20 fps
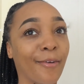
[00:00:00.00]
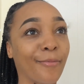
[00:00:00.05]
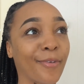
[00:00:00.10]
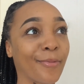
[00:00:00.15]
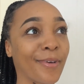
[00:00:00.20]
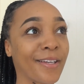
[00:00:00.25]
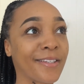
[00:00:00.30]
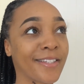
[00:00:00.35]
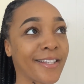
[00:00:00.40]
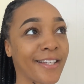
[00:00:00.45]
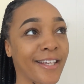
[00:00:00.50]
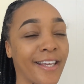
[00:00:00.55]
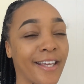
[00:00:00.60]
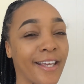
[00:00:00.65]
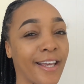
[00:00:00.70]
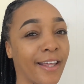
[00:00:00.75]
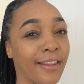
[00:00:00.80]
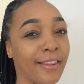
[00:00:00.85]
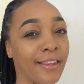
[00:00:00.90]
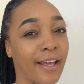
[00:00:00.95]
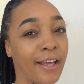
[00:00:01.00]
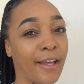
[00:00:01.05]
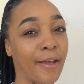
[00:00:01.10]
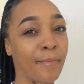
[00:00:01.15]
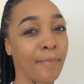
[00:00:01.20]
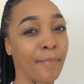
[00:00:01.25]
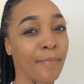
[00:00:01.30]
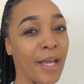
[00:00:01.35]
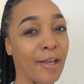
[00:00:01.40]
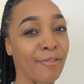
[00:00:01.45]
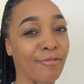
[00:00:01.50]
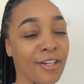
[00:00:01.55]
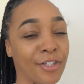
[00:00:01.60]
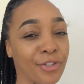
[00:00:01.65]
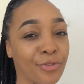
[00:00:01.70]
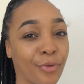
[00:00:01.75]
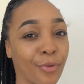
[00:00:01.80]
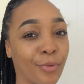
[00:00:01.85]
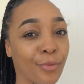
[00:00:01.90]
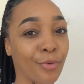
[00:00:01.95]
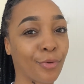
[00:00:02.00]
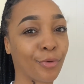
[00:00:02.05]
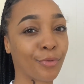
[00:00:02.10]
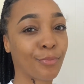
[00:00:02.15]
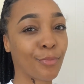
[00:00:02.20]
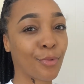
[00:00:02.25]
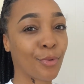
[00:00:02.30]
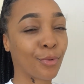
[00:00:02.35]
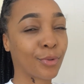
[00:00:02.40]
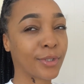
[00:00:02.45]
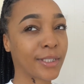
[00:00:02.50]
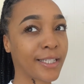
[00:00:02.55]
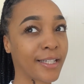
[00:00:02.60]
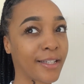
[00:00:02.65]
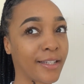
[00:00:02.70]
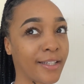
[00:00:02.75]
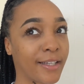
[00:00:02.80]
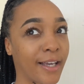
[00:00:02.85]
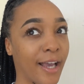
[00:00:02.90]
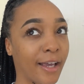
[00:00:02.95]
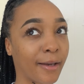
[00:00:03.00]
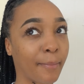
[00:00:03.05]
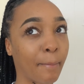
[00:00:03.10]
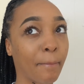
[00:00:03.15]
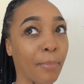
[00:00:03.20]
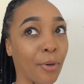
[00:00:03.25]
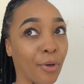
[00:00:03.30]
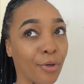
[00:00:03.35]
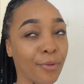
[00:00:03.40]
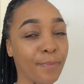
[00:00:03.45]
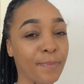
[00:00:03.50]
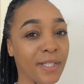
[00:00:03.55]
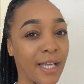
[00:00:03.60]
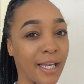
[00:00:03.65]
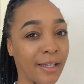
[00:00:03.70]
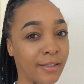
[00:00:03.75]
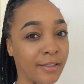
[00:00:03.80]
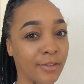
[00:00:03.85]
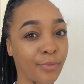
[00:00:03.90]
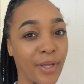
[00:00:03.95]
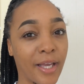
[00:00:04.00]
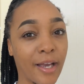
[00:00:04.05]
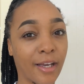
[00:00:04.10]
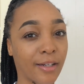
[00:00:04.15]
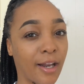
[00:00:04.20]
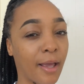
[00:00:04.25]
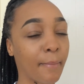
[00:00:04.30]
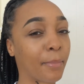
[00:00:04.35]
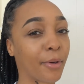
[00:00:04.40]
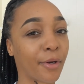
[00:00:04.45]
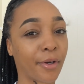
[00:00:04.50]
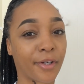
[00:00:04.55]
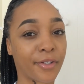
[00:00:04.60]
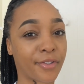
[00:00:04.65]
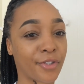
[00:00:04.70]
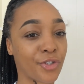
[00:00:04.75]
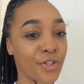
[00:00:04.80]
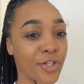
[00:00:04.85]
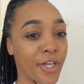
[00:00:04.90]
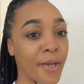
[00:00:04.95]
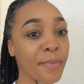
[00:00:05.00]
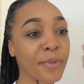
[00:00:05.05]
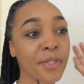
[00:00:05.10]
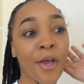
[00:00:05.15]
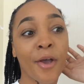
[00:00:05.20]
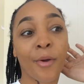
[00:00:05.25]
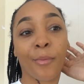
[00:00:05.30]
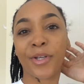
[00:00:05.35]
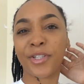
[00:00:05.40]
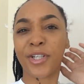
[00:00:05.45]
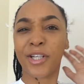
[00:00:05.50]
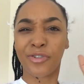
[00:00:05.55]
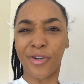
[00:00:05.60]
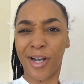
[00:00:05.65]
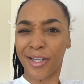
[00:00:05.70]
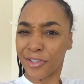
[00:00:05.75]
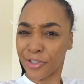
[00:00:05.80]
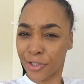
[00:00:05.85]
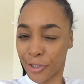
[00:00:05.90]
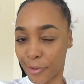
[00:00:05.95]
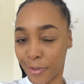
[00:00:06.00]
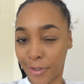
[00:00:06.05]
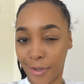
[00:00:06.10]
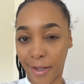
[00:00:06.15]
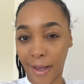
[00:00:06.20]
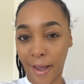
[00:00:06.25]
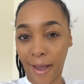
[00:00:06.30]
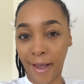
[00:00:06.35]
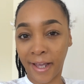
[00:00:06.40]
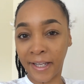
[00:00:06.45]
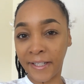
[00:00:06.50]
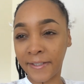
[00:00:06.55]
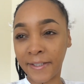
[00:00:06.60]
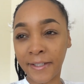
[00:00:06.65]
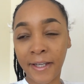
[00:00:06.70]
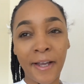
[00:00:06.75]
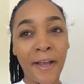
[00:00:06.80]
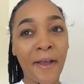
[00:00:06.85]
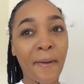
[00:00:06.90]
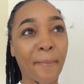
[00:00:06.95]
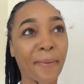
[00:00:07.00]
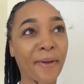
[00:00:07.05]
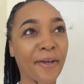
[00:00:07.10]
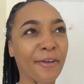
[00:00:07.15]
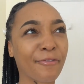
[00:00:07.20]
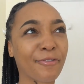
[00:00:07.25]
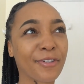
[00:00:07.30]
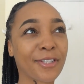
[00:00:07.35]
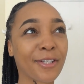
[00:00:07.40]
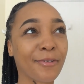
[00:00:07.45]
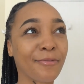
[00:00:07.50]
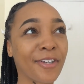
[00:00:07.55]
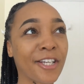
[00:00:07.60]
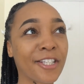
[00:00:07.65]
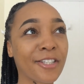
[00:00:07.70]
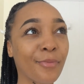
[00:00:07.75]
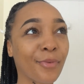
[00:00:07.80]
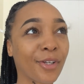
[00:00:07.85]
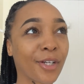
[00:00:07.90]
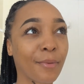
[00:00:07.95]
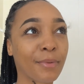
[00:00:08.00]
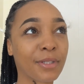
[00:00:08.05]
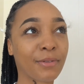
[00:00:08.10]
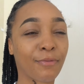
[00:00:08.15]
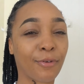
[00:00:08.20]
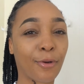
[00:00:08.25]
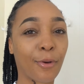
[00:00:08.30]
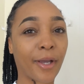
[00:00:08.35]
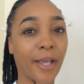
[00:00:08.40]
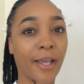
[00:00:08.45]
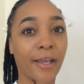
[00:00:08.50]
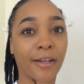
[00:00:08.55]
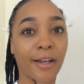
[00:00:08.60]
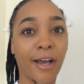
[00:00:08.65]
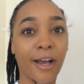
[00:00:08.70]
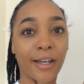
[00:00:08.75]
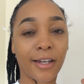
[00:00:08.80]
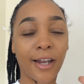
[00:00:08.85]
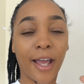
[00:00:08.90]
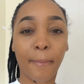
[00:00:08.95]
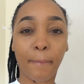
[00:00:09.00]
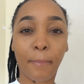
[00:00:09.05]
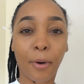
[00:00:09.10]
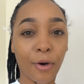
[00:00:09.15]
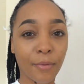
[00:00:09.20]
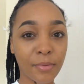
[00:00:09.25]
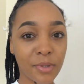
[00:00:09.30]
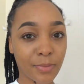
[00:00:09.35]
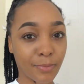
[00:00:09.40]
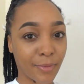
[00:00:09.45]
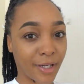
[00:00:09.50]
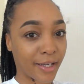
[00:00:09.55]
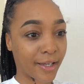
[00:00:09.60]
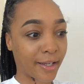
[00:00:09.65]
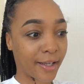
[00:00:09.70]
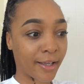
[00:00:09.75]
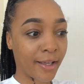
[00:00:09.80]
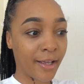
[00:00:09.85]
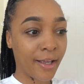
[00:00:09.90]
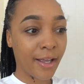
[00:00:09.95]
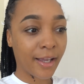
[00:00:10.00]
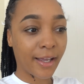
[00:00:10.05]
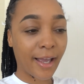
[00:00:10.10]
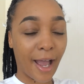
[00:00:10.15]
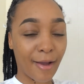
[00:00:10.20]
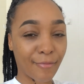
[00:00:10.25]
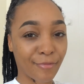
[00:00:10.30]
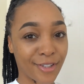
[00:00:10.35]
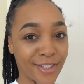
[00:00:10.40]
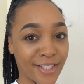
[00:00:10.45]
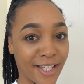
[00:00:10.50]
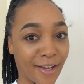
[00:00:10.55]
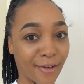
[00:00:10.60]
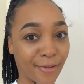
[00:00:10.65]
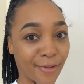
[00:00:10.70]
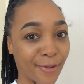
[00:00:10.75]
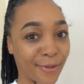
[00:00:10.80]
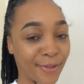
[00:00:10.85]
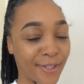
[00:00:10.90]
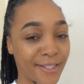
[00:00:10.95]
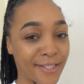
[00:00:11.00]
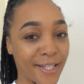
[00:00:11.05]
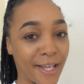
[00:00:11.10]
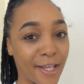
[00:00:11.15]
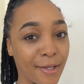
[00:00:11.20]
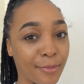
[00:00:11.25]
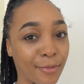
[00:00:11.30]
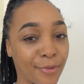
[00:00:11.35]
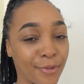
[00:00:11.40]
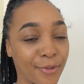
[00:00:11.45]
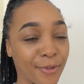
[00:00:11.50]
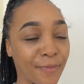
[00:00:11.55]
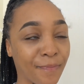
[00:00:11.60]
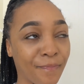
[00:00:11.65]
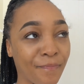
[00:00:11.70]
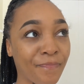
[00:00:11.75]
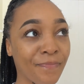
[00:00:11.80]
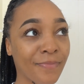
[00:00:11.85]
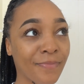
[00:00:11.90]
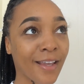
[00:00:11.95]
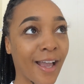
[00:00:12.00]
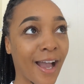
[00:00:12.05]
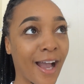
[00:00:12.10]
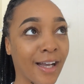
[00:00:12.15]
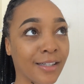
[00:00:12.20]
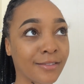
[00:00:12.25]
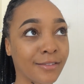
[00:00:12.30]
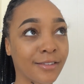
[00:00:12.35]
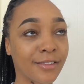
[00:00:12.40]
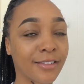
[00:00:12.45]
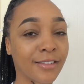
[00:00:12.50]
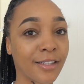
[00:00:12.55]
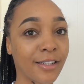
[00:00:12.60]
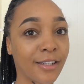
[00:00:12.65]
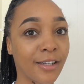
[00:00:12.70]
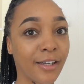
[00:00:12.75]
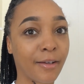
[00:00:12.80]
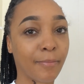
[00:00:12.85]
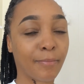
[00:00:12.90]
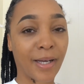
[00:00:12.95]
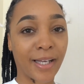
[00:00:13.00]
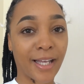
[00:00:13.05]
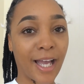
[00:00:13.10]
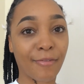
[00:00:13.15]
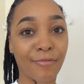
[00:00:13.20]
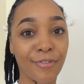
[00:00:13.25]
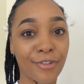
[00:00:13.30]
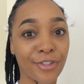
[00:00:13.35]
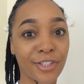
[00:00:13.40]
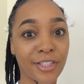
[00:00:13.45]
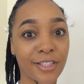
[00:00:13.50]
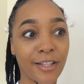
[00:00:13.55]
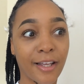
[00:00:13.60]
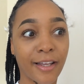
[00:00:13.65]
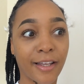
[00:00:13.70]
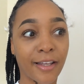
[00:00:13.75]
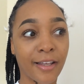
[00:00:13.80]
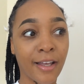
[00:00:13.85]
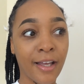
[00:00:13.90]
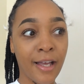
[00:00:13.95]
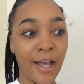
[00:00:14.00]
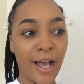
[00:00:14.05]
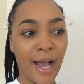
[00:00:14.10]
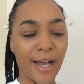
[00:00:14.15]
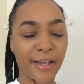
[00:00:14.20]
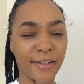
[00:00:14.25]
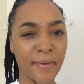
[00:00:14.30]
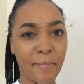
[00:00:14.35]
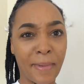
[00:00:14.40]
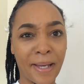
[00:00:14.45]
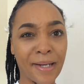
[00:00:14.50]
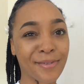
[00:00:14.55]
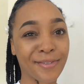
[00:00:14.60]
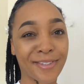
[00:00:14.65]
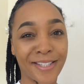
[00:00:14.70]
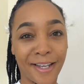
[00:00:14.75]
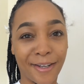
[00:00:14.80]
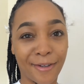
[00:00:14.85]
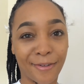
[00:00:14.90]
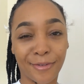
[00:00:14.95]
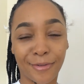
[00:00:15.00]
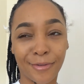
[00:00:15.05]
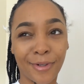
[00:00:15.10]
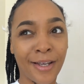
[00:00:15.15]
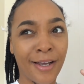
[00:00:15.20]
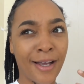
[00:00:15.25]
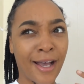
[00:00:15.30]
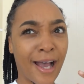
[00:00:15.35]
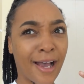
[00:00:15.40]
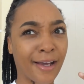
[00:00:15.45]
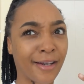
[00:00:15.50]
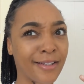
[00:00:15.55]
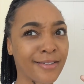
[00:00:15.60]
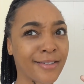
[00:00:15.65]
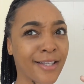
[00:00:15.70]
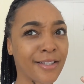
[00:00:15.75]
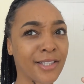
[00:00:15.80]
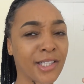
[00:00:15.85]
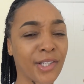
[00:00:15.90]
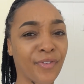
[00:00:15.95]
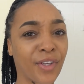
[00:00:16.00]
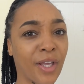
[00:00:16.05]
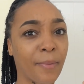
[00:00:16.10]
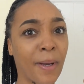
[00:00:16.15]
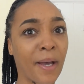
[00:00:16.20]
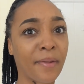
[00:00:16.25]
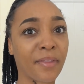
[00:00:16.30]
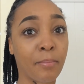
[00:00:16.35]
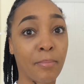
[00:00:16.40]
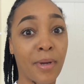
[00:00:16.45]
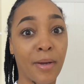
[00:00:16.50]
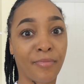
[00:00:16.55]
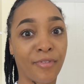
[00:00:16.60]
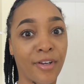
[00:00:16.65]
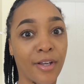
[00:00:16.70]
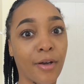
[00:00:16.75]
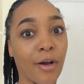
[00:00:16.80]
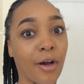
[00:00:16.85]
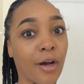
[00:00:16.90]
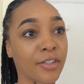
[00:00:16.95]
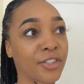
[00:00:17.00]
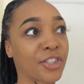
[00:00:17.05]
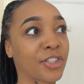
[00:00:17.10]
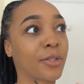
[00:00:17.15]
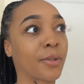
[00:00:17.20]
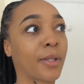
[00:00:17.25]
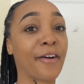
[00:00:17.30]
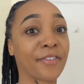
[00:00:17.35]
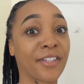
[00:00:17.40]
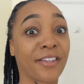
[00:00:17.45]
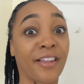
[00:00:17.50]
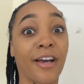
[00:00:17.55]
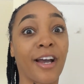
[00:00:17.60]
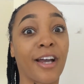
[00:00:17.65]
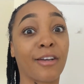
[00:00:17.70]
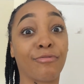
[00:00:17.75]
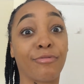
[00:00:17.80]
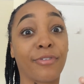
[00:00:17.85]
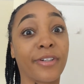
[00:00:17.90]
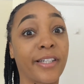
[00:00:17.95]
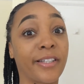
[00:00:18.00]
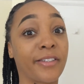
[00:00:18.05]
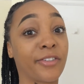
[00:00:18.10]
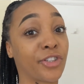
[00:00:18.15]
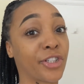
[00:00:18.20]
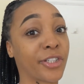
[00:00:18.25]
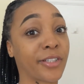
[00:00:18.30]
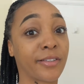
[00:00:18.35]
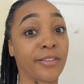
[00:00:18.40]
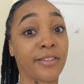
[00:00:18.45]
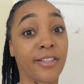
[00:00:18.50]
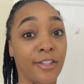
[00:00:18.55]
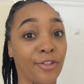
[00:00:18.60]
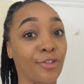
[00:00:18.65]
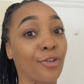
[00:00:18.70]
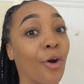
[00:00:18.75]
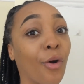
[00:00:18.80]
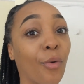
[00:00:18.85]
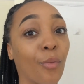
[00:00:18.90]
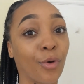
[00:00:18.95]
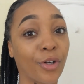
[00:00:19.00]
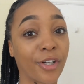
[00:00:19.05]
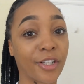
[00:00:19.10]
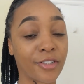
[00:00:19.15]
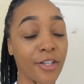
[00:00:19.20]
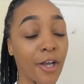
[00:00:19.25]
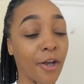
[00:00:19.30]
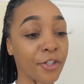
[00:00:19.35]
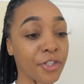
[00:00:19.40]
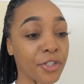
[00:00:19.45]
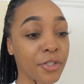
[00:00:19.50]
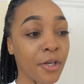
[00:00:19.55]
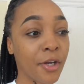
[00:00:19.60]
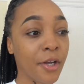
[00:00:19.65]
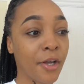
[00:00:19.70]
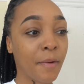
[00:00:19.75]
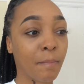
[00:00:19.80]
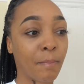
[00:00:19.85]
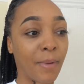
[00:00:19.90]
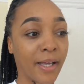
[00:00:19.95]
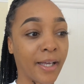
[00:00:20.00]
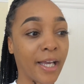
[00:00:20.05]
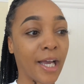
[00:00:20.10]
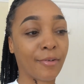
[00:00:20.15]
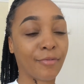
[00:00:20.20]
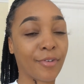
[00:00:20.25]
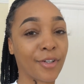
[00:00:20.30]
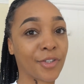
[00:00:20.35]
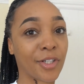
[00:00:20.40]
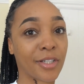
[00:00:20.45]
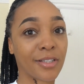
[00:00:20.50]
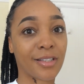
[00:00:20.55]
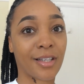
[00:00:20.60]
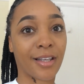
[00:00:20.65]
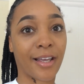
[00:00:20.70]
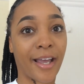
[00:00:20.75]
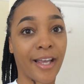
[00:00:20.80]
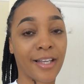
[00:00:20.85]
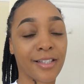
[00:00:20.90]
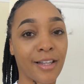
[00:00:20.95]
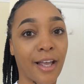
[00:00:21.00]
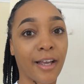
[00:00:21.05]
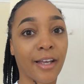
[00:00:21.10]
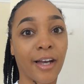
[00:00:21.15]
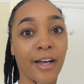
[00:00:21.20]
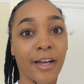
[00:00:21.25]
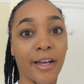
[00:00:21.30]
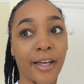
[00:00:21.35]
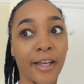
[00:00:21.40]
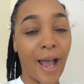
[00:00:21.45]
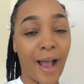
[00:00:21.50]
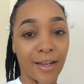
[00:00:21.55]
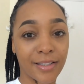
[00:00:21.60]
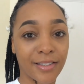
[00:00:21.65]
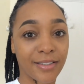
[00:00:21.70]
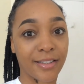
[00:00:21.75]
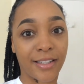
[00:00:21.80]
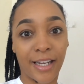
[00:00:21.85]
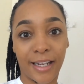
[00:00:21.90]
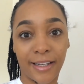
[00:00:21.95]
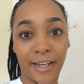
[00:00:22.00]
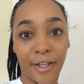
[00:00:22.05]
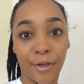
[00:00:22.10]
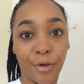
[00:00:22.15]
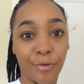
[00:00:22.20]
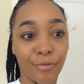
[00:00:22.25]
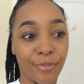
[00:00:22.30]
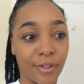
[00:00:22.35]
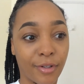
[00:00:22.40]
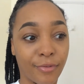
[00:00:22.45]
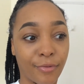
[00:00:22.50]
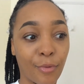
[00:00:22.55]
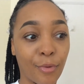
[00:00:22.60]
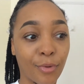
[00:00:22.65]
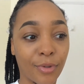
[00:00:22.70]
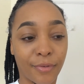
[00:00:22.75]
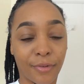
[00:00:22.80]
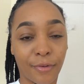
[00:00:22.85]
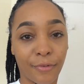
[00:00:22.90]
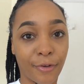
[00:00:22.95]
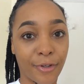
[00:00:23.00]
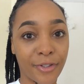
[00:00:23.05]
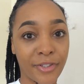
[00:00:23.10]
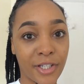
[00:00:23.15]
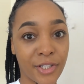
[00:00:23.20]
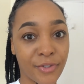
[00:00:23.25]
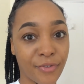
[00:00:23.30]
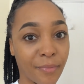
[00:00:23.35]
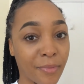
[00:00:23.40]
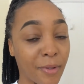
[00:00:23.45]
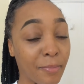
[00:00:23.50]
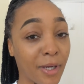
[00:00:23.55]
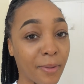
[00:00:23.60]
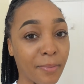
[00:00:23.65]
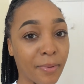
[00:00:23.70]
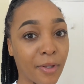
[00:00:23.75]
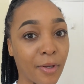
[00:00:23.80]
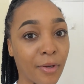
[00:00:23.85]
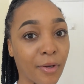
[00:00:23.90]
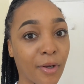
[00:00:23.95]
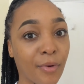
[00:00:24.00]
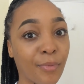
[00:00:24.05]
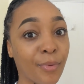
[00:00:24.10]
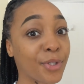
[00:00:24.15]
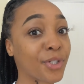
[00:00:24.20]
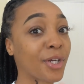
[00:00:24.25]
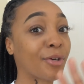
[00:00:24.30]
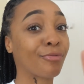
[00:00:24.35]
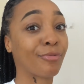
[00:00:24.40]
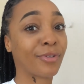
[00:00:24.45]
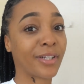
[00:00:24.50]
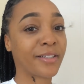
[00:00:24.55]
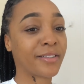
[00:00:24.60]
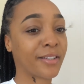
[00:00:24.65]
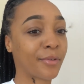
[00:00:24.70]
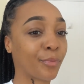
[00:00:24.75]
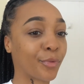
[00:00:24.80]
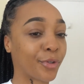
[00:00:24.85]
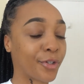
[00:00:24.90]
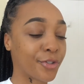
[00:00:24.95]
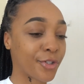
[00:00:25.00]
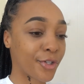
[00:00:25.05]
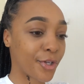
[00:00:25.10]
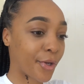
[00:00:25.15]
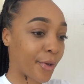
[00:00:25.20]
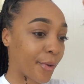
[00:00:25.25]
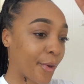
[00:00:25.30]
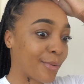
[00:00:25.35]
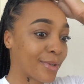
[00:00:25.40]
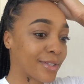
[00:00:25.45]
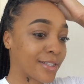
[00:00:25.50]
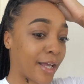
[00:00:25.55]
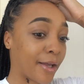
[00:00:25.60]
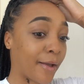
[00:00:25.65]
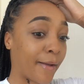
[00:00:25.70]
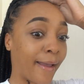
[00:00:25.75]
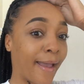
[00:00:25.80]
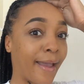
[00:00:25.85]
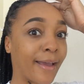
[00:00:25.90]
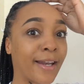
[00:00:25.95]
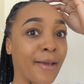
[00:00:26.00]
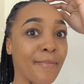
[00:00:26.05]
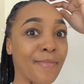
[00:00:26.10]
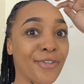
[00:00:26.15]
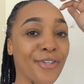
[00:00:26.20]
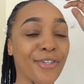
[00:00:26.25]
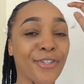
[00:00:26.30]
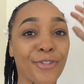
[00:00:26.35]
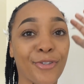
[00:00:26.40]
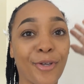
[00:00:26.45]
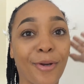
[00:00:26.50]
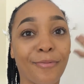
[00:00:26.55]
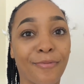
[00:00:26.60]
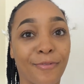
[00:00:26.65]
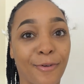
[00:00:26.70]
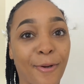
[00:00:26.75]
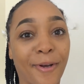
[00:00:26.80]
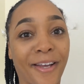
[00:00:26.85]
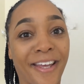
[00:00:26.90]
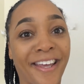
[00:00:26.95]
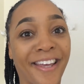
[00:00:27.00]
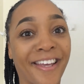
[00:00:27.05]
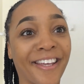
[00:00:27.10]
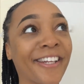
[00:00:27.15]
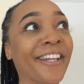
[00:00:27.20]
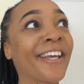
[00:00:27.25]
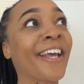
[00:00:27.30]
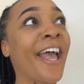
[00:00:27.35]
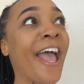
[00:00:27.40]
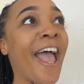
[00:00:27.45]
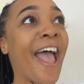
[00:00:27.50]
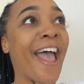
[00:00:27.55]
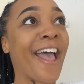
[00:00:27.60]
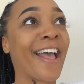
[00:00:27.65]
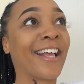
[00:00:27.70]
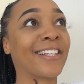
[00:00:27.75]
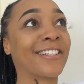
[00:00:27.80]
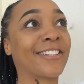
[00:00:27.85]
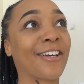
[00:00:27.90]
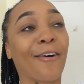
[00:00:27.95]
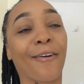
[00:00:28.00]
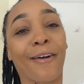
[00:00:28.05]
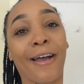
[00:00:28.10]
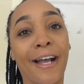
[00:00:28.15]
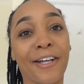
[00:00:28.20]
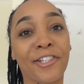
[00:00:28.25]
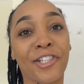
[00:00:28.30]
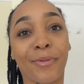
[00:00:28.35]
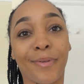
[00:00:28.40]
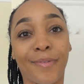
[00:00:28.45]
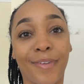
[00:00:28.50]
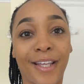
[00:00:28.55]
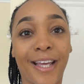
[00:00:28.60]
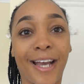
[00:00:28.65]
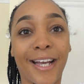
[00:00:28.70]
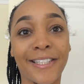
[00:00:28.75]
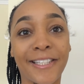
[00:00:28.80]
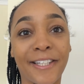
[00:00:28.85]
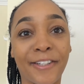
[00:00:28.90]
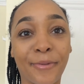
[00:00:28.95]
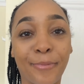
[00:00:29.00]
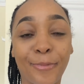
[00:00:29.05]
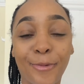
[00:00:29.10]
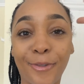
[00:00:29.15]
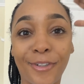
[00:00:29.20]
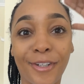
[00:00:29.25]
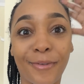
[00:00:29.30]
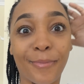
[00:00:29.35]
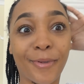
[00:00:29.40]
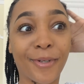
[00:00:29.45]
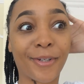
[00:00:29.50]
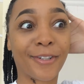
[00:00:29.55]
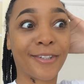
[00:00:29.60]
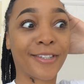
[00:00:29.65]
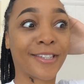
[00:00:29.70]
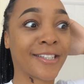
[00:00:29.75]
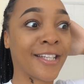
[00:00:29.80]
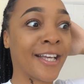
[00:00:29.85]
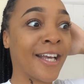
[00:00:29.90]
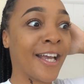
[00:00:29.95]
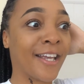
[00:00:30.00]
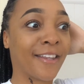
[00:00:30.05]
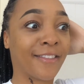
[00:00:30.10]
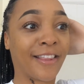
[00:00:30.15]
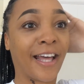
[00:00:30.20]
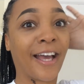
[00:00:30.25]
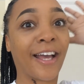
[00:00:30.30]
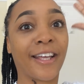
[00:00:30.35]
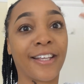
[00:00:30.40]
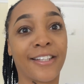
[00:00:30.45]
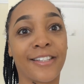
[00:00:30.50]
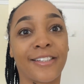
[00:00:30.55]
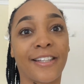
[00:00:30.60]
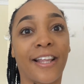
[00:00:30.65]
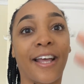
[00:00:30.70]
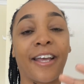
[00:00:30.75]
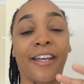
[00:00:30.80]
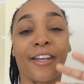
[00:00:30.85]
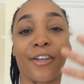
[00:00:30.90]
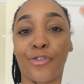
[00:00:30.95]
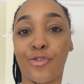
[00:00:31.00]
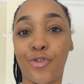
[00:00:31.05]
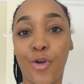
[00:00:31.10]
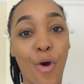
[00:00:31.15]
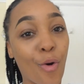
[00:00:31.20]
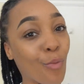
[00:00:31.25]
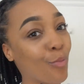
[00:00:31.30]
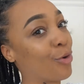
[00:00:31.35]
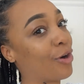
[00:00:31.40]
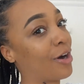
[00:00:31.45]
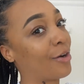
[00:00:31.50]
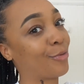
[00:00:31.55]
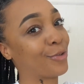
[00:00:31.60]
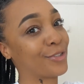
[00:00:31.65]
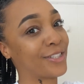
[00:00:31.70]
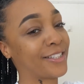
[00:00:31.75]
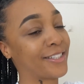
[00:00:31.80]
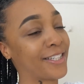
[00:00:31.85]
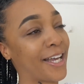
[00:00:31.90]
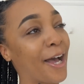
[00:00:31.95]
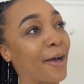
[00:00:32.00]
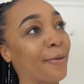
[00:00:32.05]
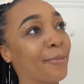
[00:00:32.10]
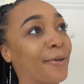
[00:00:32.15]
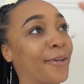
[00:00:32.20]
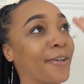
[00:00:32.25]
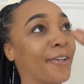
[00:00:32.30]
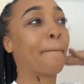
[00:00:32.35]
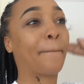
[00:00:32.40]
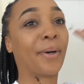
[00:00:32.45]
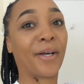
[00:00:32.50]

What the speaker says: We went to eat at a restaurant called Morty and Bob's, and we had like burgers and chips, which I tried to show you guys. But for some reason when I was vlogging, I like popped my camera down on the table, and my camera just like had a meltdown, and it said something about the memory card. So after that I really just did not want to touch my camera, just in case like I accidentally got rid of all of the footage from the pepper yoga, which I really didn't want to do. I was like, okay, let me just stop vlogging and I'll catch up with you guys in the morning, because that is like not what I wanted to happen.